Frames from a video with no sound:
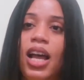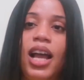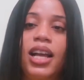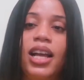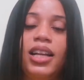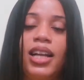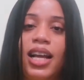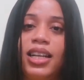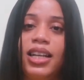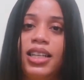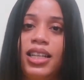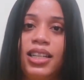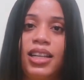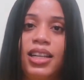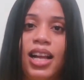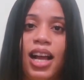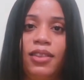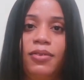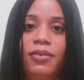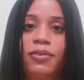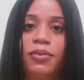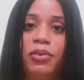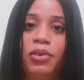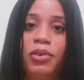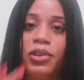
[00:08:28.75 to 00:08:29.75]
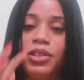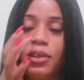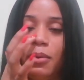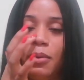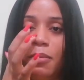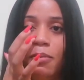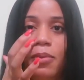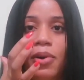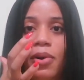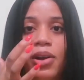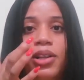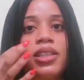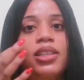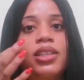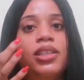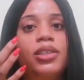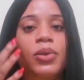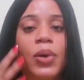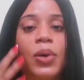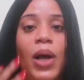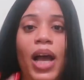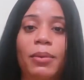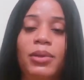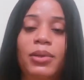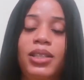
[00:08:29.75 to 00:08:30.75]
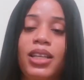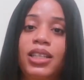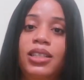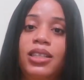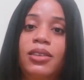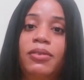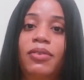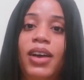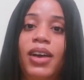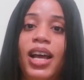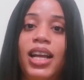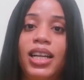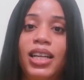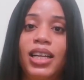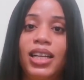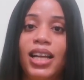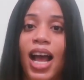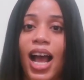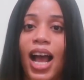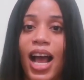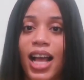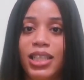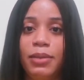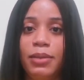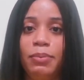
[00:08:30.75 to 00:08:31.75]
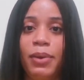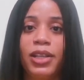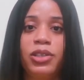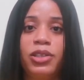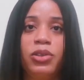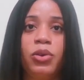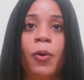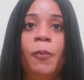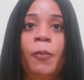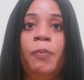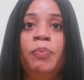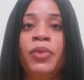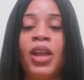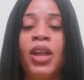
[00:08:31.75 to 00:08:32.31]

I did that for some months, so I'm certified in that aspect. So